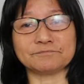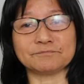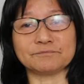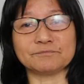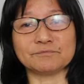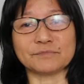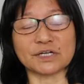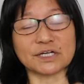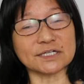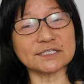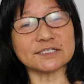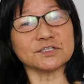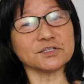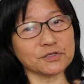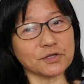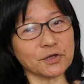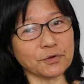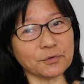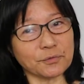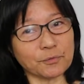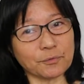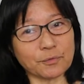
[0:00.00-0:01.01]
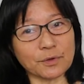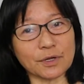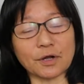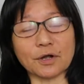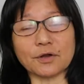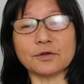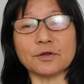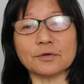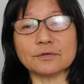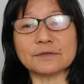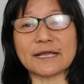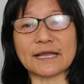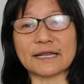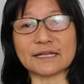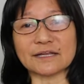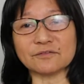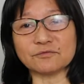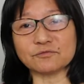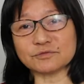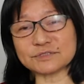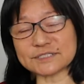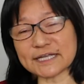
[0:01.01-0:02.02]
Because we all know that
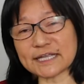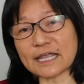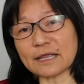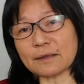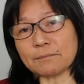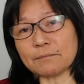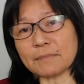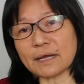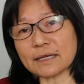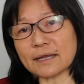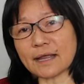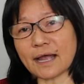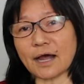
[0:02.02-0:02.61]
if taking money